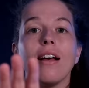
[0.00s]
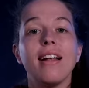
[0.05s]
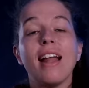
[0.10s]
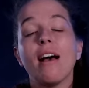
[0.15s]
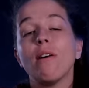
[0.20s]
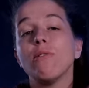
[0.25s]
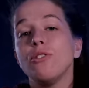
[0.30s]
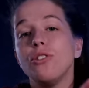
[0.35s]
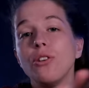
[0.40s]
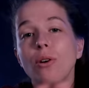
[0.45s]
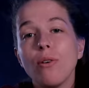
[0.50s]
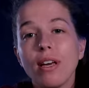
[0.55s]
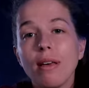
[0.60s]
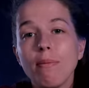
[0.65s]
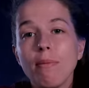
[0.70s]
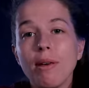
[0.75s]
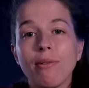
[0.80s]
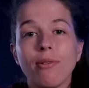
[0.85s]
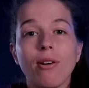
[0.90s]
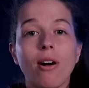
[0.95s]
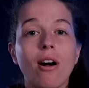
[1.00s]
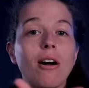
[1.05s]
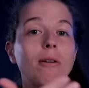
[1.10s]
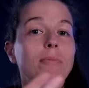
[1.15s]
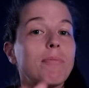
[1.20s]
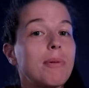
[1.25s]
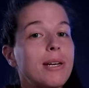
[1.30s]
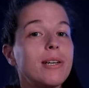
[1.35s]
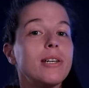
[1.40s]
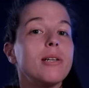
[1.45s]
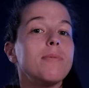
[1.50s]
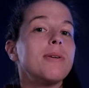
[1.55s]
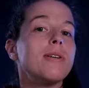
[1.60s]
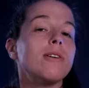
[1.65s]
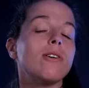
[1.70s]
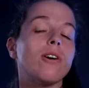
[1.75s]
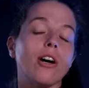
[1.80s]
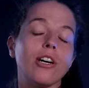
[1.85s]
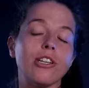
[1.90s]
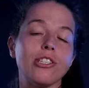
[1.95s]
Now, don't get me wrong, peer to peer
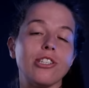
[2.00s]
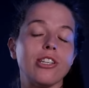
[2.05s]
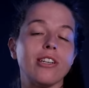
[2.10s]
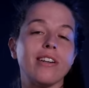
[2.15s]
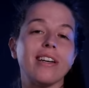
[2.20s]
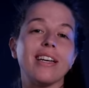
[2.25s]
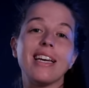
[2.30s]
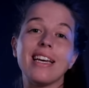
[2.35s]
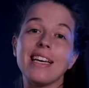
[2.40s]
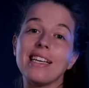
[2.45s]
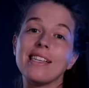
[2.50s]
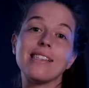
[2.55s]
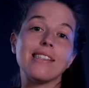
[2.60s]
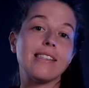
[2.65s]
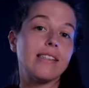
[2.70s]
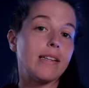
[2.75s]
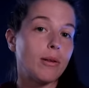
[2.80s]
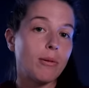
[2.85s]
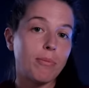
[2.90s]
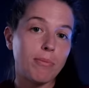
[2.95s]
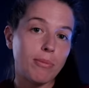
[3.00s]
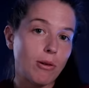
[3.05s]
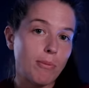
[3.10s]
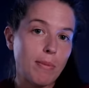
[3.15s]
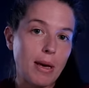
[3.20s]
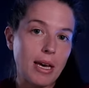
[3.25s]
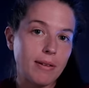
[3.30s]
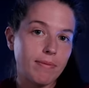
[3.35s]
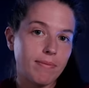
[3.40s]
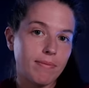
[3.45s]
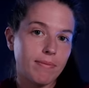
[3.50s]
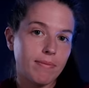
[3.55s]
car sharing is still booming.